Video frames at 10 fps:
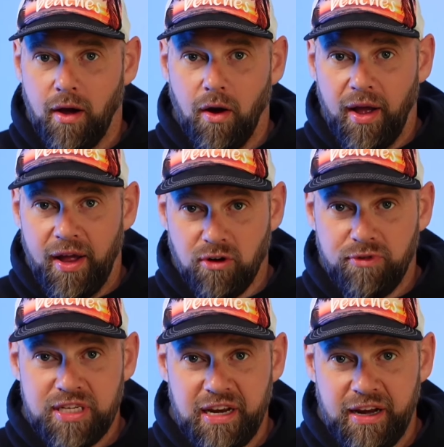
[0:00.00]
and you're
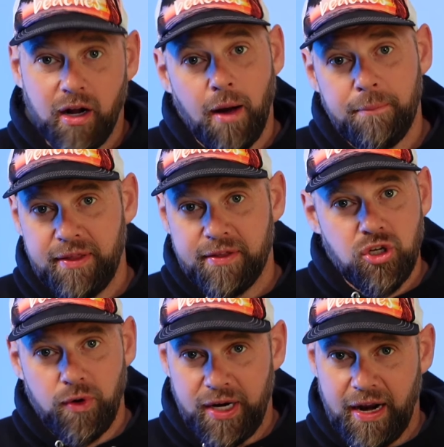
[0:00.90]
visiting a company that's
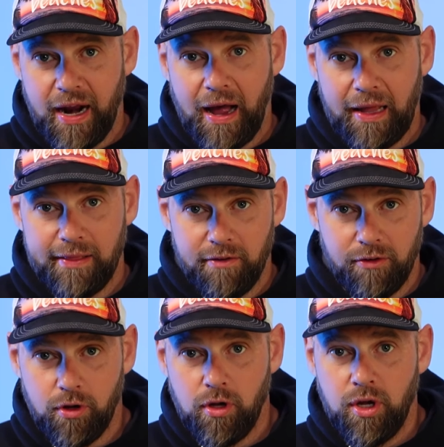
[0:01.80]
doing it at a high
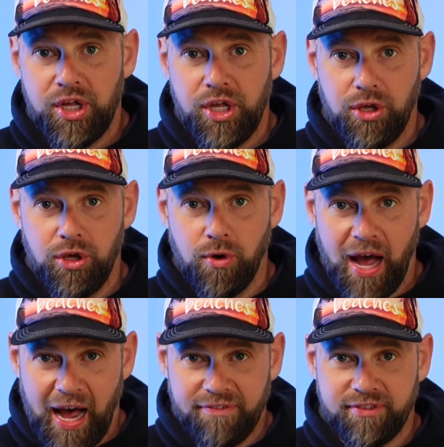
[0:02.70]
level, you
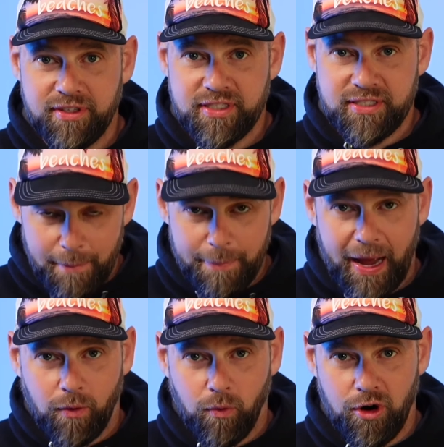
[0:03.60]
have to step
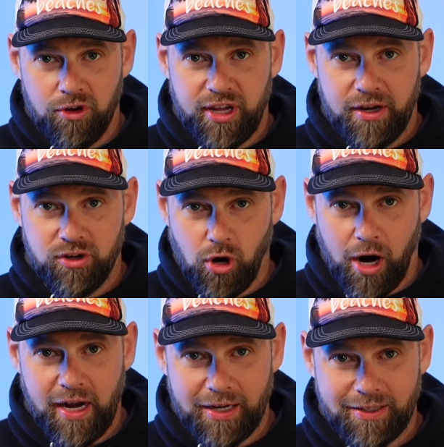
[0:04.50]
backwards and try
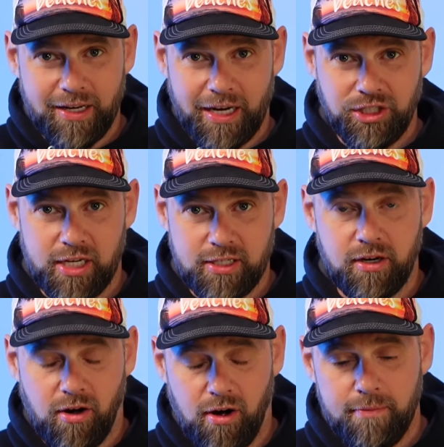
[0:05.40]
not to digest it
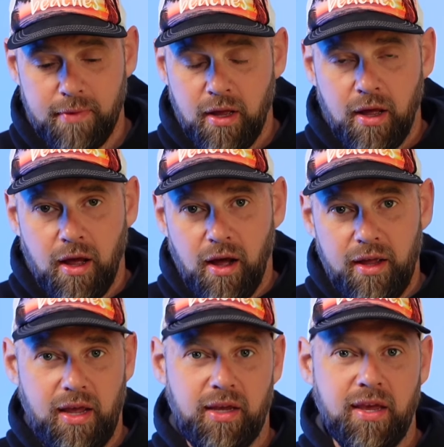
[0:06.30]
all.
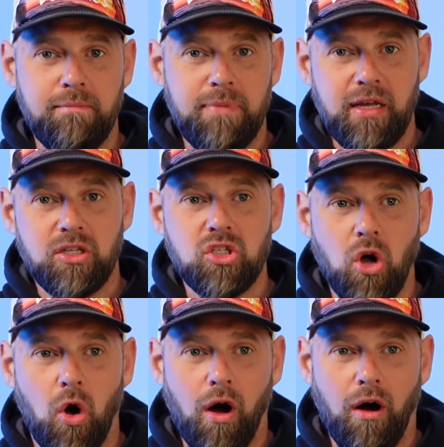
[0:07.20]
It can be
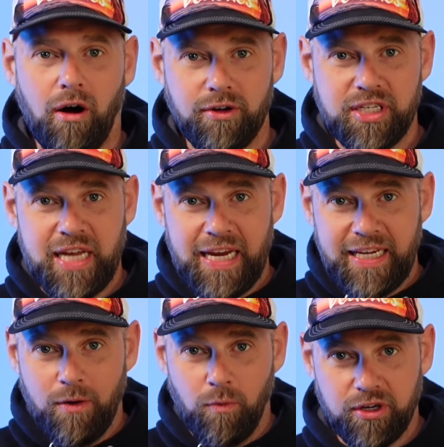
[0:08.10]
so hard to take
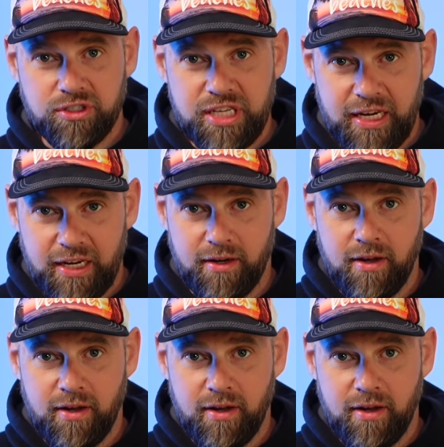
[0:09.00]
in what you're seeing.